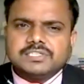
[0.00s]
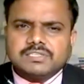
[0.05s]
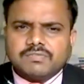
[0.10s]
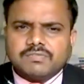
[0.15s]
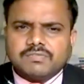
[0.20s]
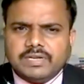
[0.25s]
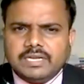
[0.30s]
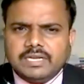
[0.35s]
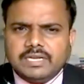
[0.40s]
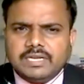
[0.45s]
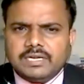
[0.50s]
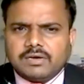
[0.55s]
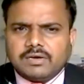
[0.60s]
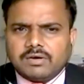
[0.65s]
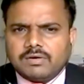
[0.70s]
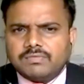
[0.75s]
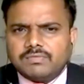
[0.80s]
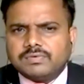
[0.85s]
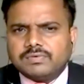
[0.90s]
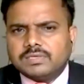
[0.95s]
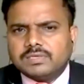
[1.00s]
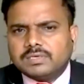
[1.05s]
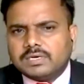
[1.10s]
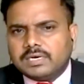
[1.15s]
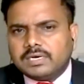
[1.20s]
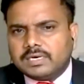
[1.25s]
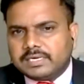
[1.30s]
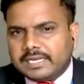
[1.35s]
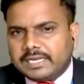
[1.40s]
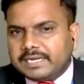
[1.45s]
in the field of
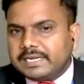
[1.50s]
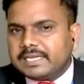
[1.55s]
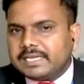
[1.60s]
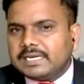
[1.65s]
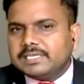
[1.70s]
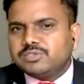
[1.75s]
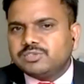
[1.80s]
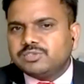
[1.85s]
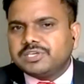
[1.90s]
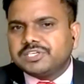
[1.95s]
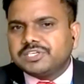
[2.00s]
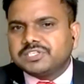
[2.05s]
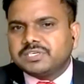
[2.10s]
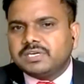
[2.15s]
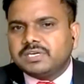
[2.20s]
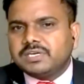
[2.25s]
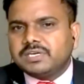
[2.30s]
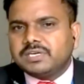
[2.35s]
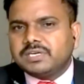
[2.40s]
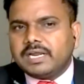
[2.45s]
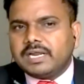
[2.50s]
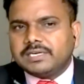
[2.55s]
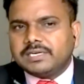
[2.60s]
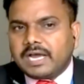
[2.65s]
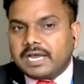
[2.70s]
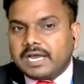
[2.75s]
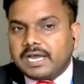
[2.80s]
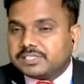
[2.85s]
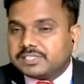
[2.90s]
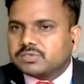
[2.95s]
technical education at the
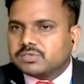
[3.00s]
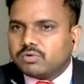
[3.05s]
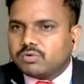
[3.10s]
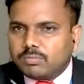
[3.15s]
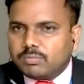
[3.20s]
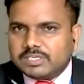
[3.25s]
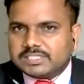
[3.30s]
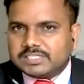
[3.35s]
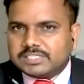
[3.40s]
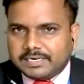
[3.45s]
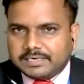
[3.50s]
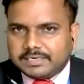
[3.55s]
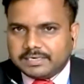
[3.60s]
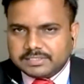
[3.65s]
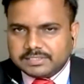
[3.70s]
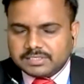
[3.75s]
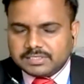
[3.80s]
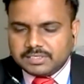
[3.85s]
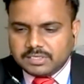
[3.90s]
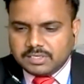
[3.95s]
highest global standards.